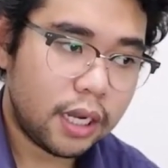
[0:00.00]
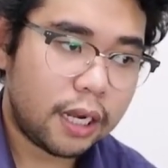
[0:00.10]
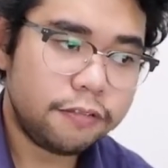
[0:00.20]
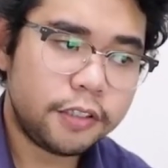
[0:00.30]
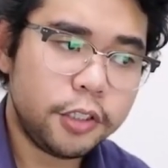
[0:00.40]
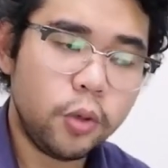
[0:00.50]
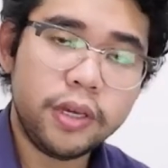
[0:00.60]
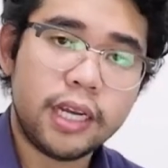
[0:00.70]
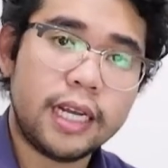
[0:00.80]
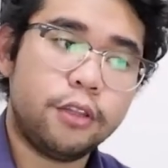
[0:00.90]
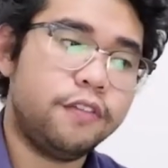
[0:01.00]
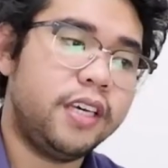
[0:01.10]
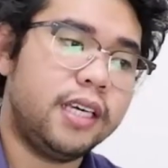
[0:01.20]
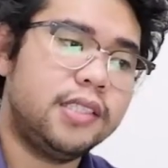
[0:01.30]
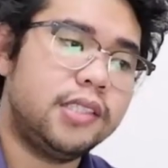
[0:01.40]
After doing a lot of
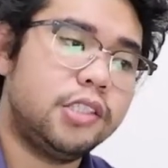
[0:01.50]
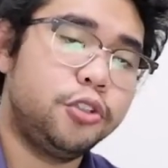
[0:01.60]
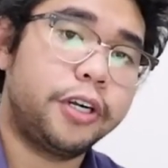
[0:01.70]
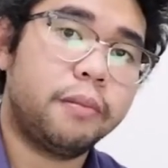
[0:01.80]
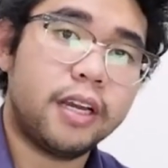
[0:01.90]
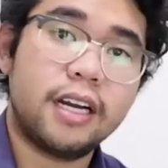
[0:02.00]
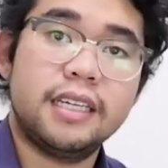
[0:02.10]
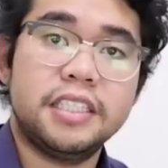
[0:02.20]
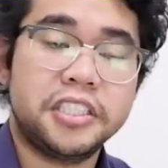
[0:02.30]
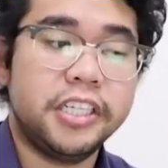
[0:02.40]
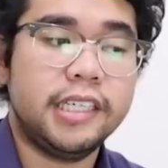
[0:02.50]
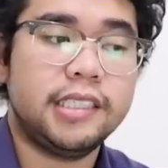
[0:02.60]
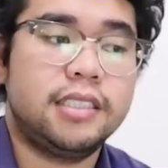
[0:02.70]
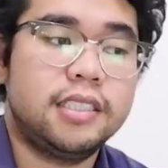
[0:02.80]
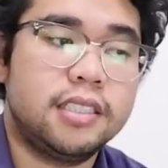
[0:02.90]
gigs during my college
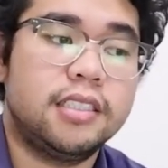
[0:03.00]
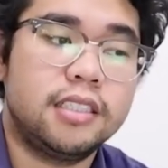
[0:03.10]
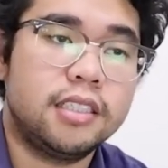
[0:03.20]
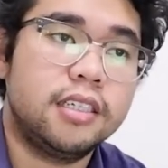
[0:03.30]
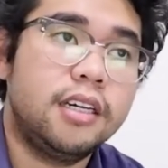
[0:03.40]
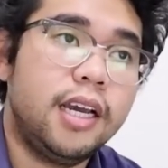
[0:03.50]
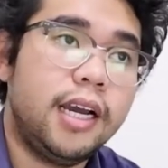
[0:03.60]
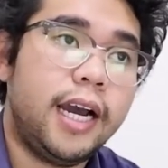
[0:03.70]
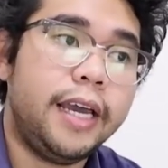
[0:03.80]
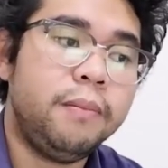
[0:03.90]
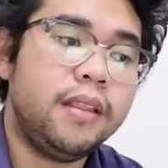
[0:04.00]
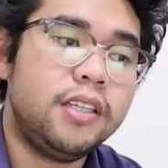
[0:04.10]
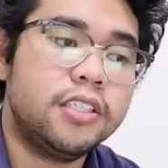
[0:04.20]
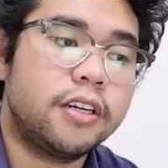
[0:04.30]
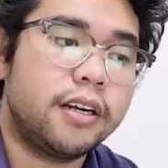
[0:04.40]
days, I met
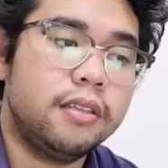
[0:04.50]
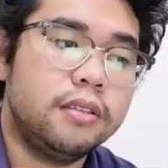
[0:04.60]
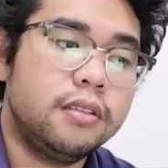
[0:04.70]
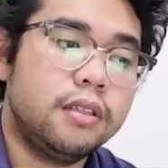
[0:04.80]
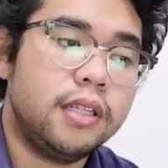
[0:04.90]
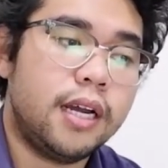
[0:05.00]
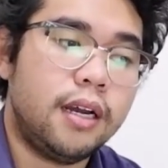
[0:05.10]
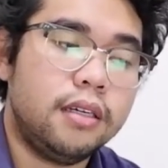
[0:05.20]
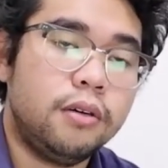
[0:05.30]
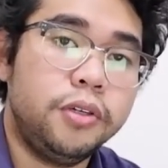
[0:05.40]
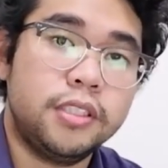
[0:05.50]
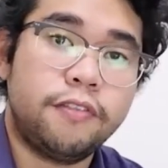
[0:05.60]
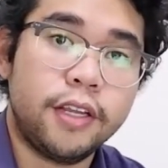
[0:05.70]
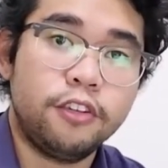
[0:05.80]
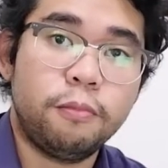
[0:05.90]
this girl who is a
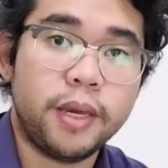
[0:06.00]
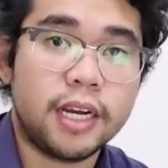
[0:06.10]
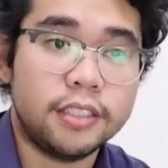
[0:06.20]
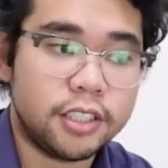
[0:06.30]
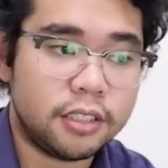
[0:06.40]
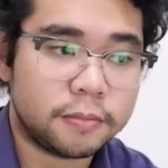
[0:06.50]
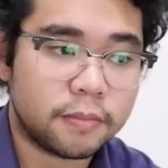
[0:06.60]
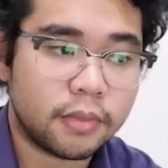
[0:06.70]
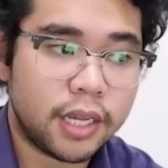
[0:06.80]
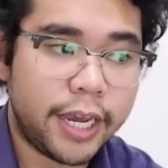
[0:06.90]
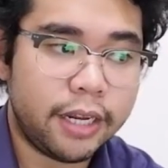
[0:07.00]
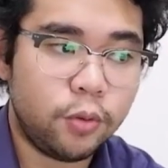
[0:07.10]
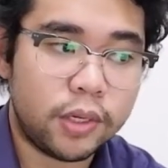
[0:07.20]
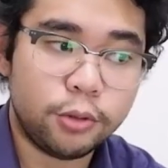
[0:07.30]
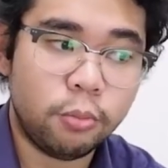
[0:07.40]
friend of my cousin
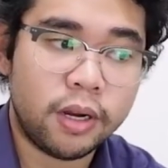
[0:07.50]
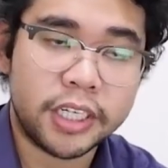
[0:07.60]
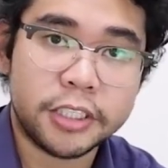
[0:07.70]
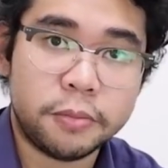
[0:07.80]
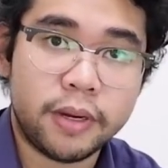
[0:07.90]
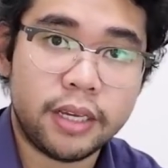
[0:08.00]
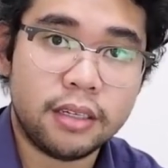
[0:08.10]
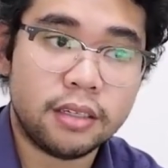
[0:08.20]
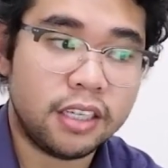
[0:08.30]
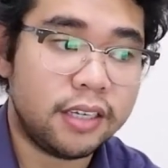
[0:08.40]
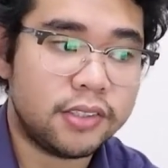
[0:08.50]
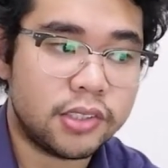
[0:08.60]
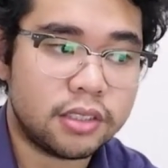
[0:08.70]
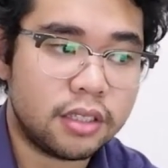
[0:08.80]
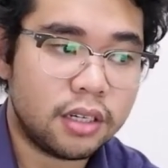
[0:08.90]
and want to manage my
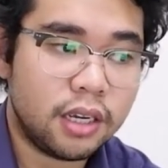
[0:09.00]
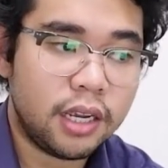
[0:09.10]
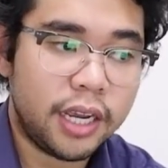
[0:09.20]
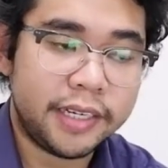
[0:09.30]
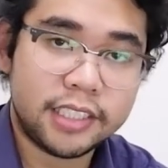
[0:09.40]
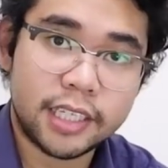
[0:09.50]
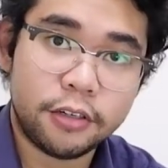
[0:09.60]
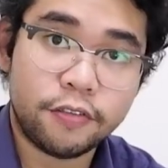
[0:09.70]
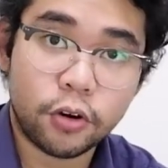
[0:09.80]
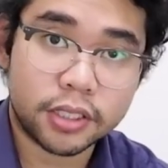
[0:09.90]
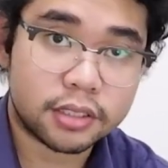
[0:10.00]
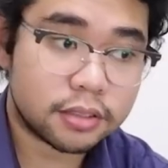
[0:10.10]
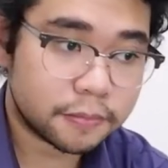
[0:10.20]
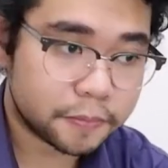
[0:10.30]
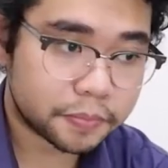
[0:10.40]
gigs. And I said, of course.